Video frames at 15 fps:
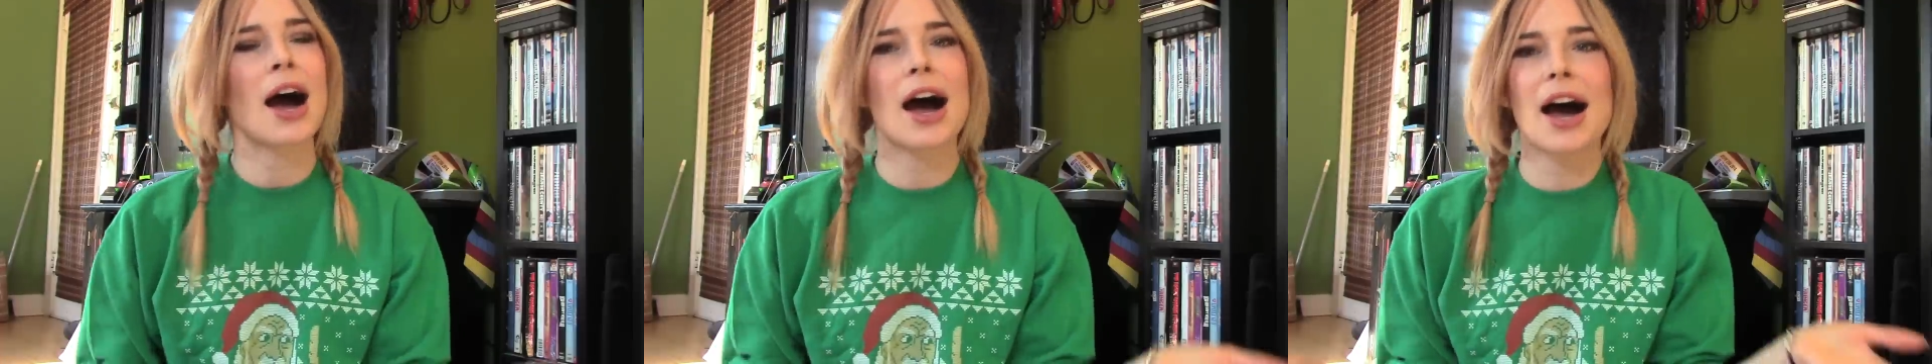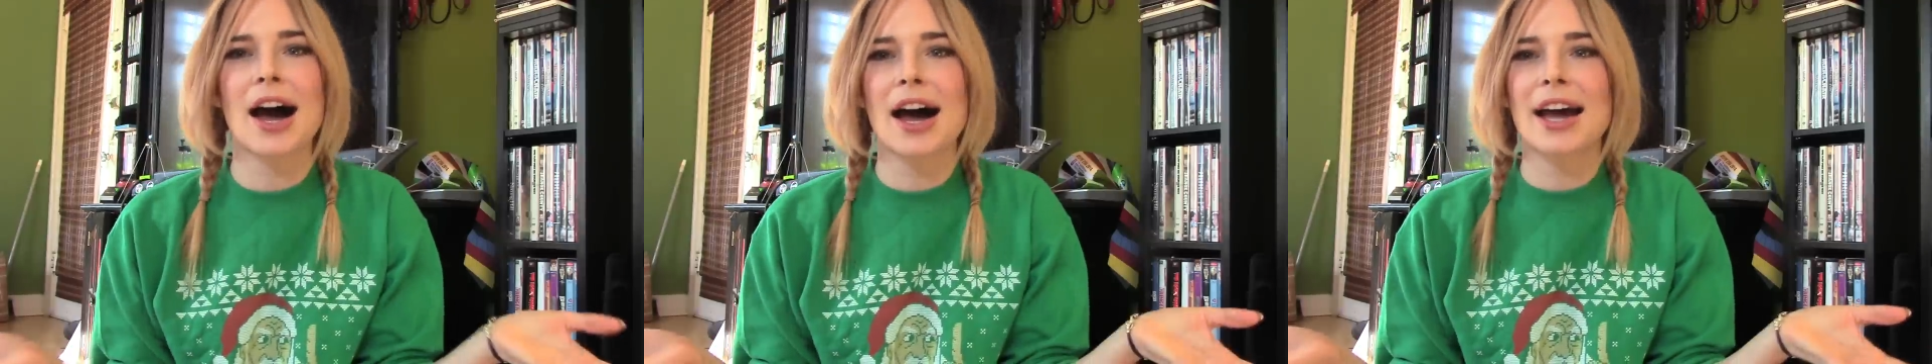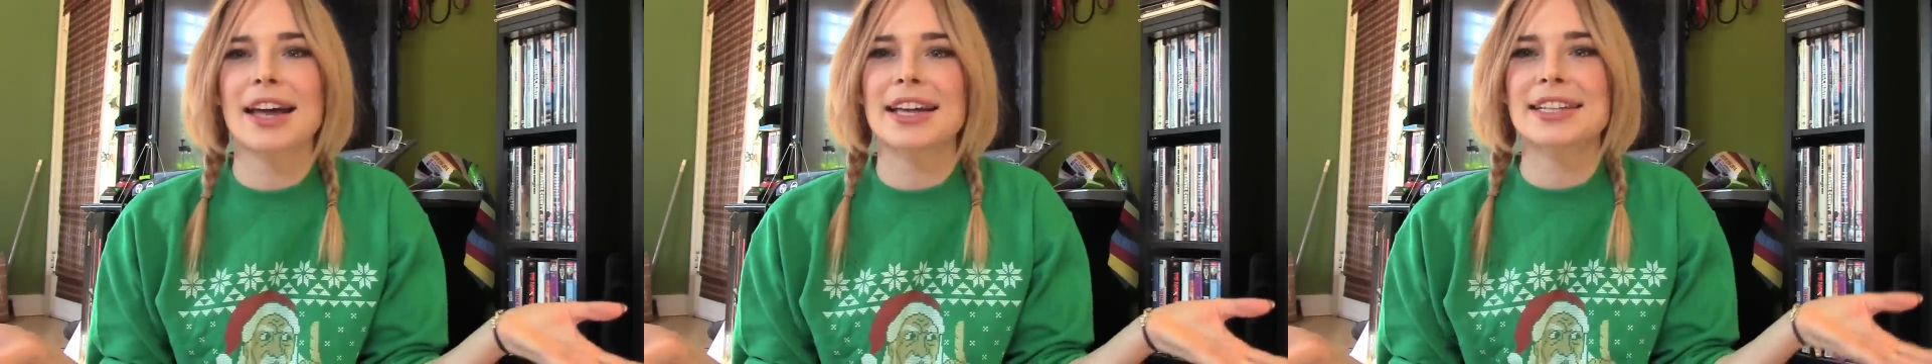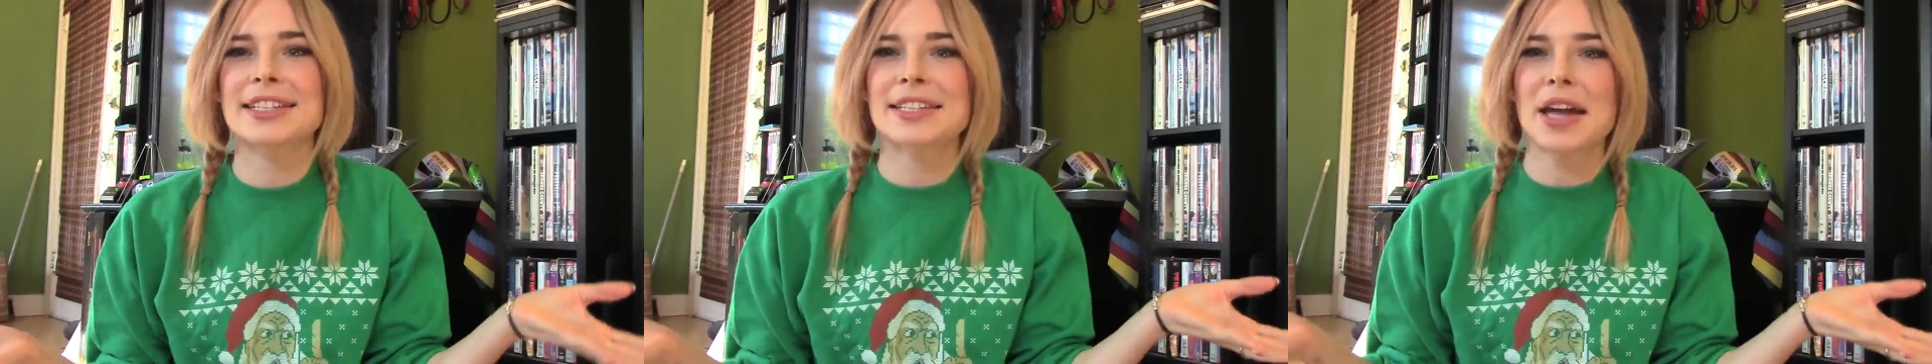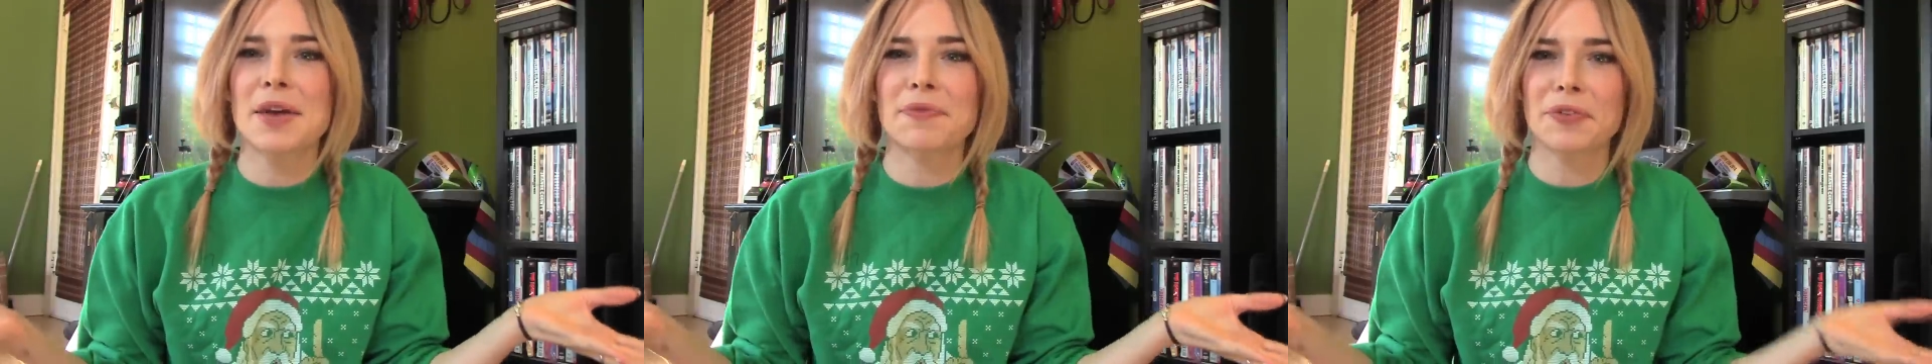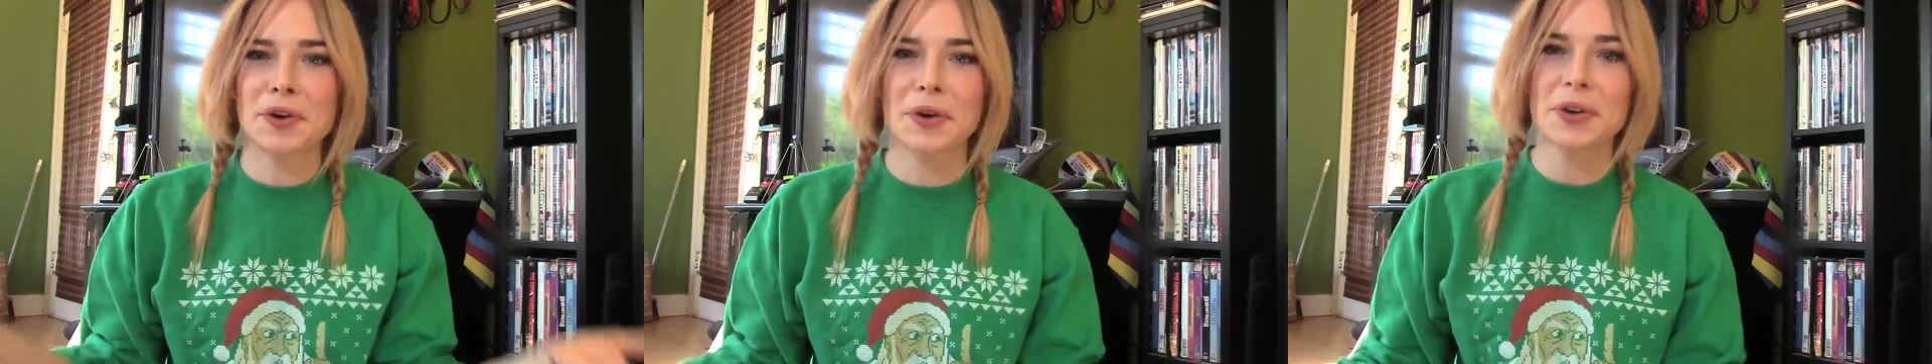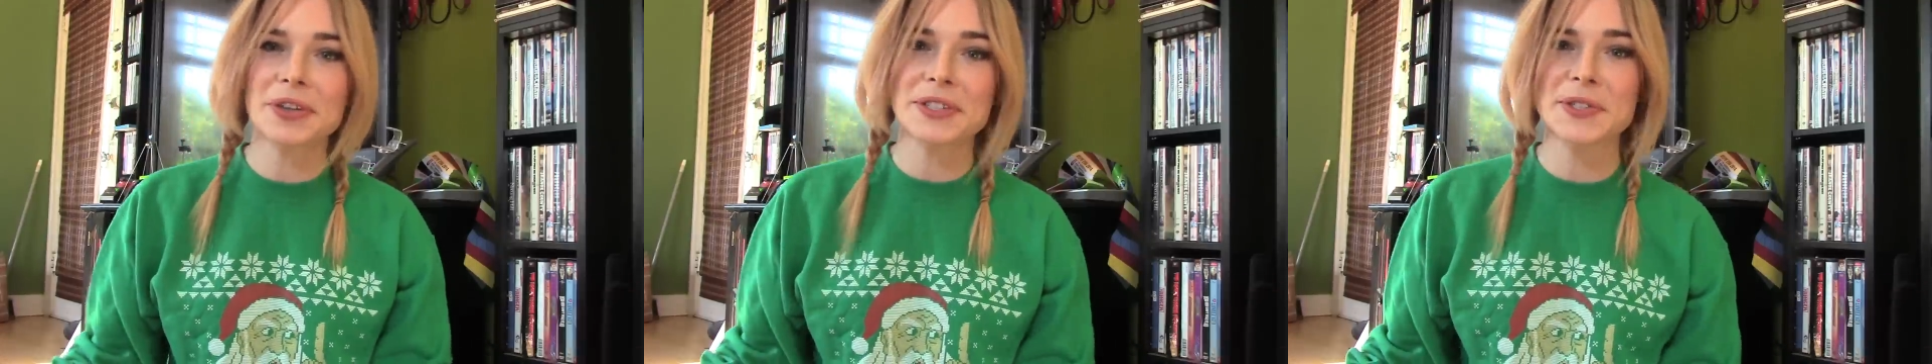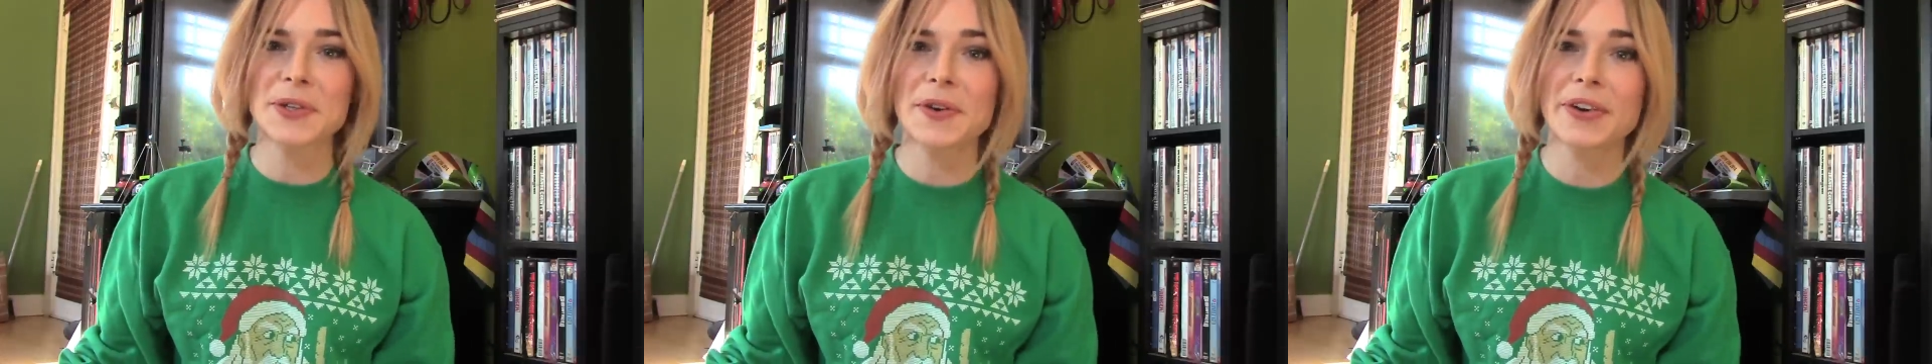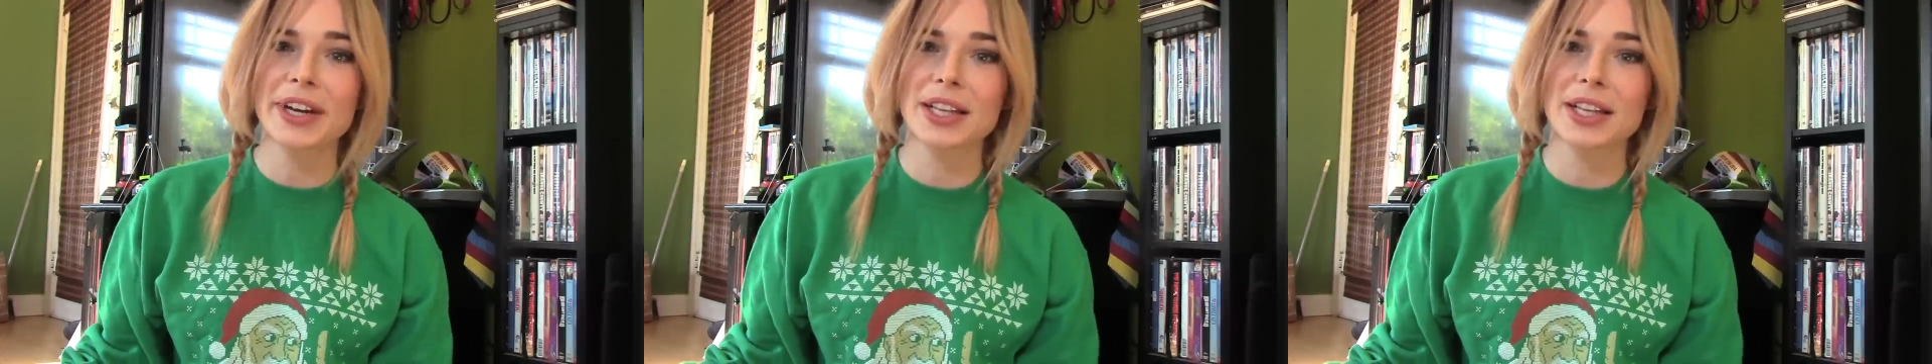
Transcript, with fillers: Uh, it's time for Cool Story